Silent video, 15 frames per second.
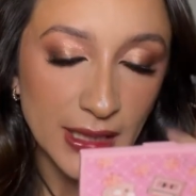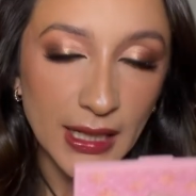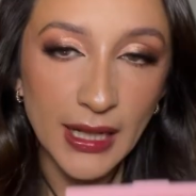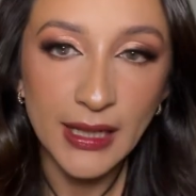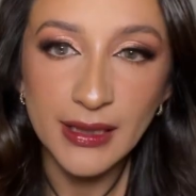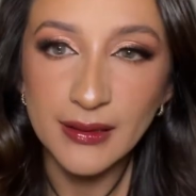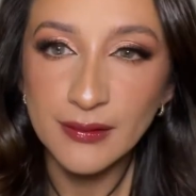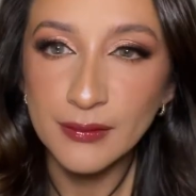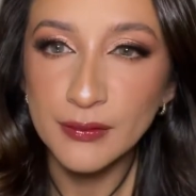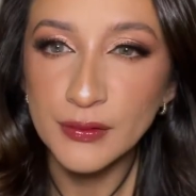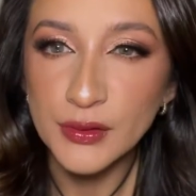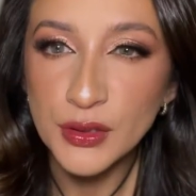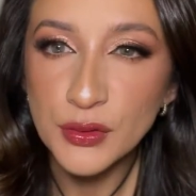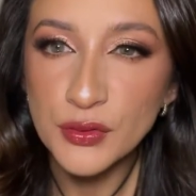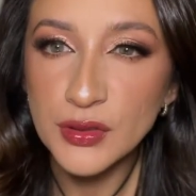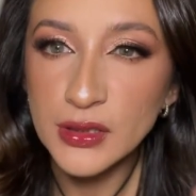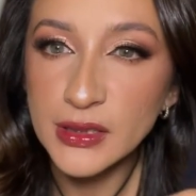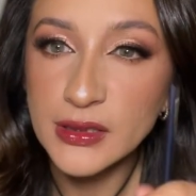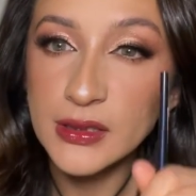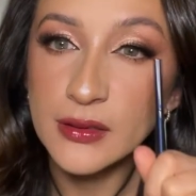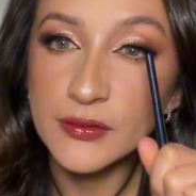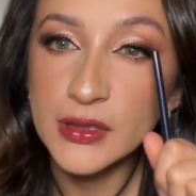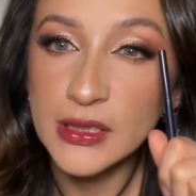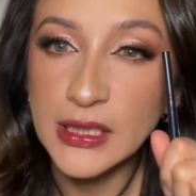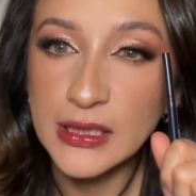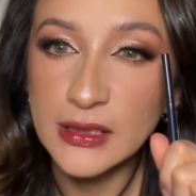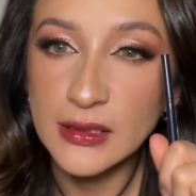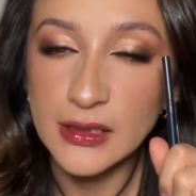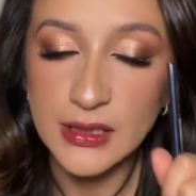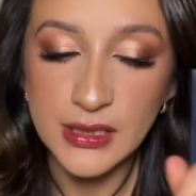I usually never
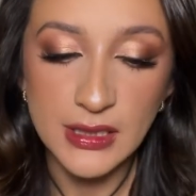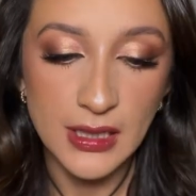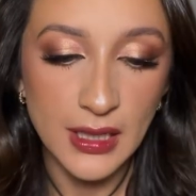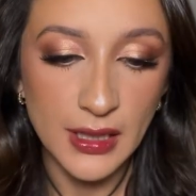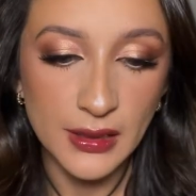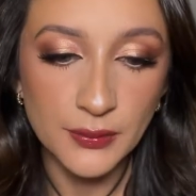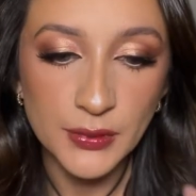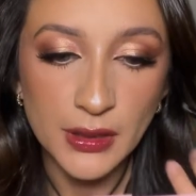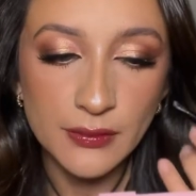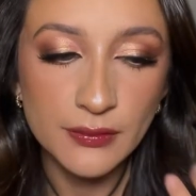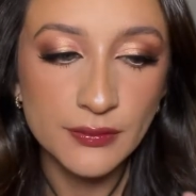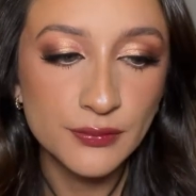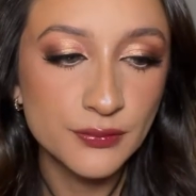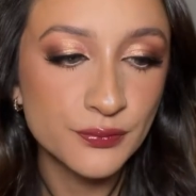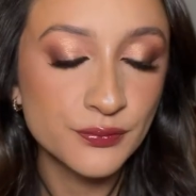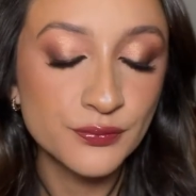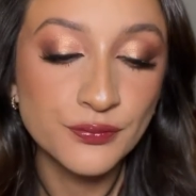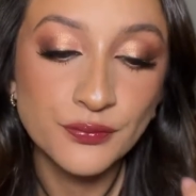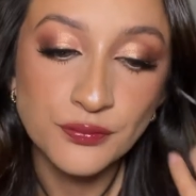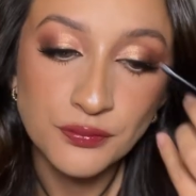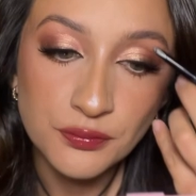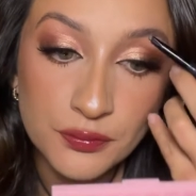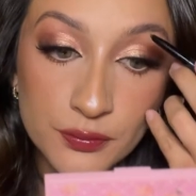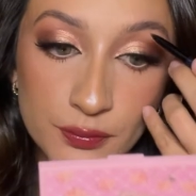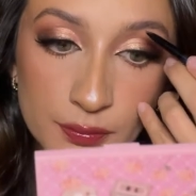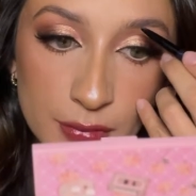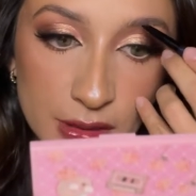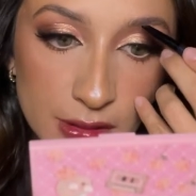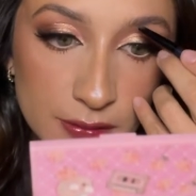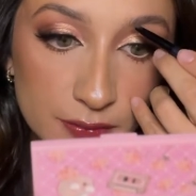like this eyebrow,
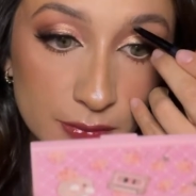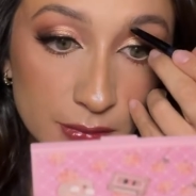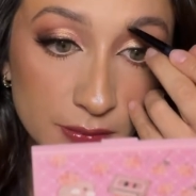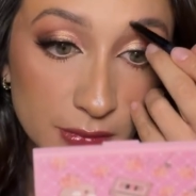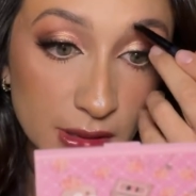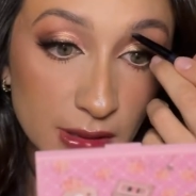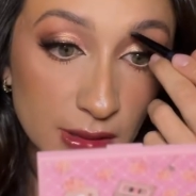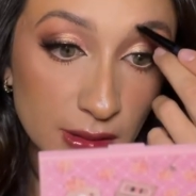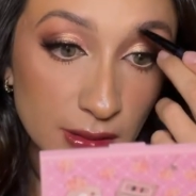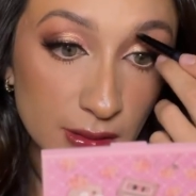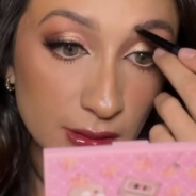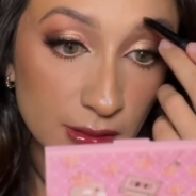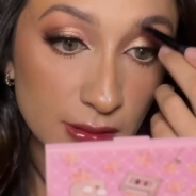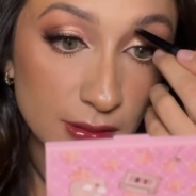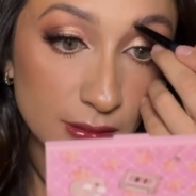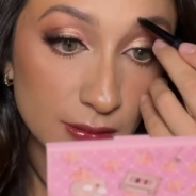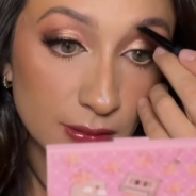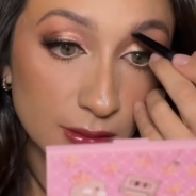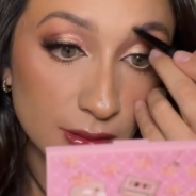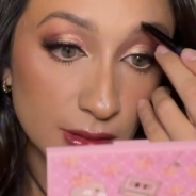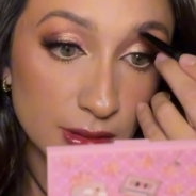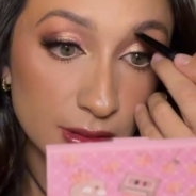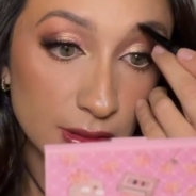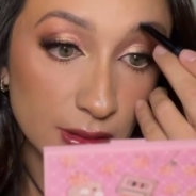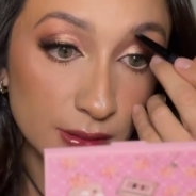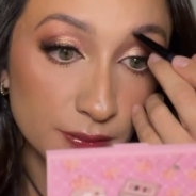but I'm liking it this time.